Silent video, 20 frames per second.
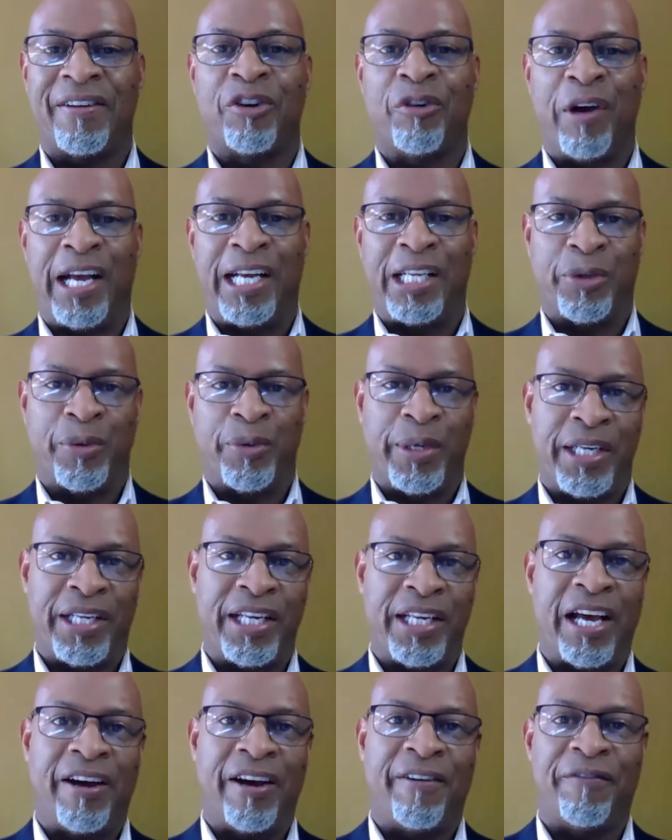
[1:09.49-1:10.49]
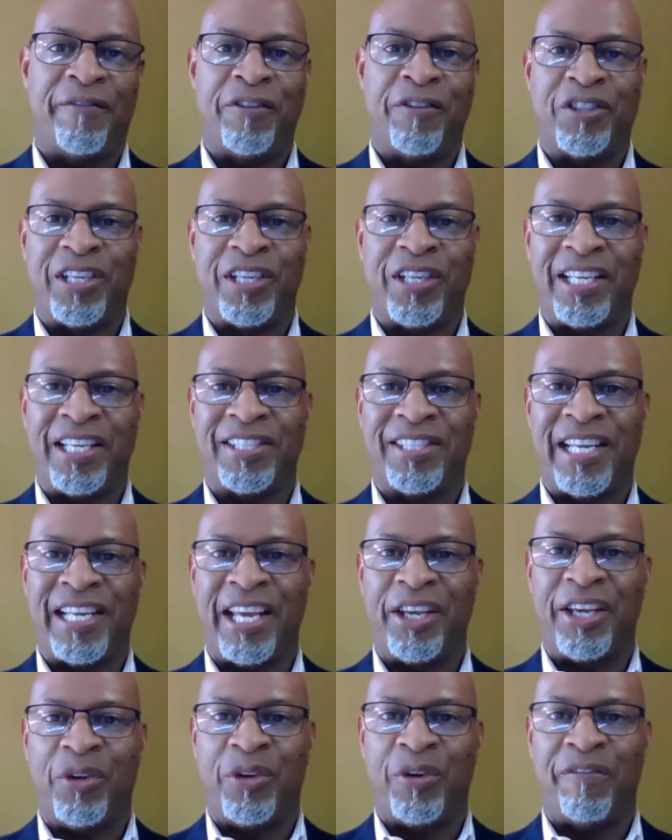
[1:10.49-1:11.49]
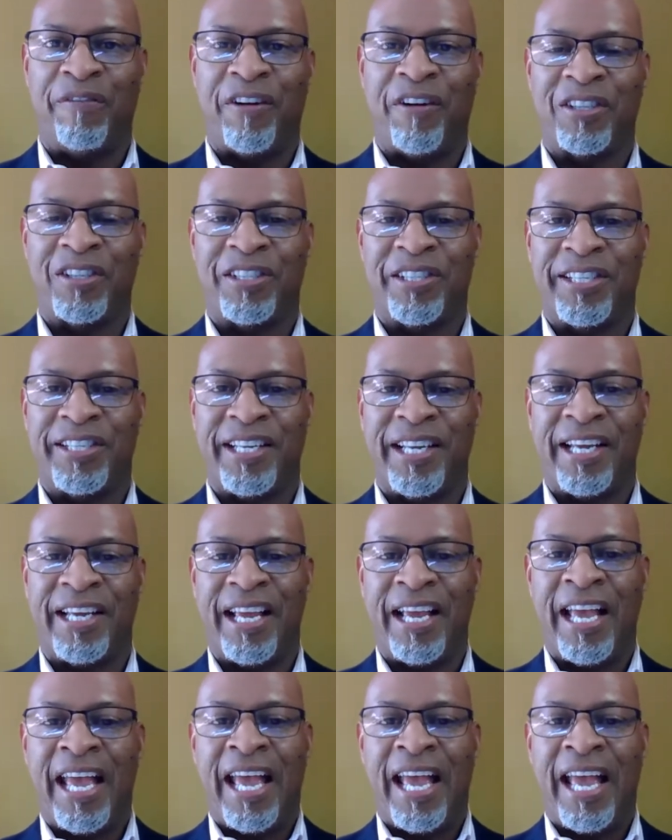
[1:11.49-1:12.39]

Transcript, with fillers: graduate of Virginia State University,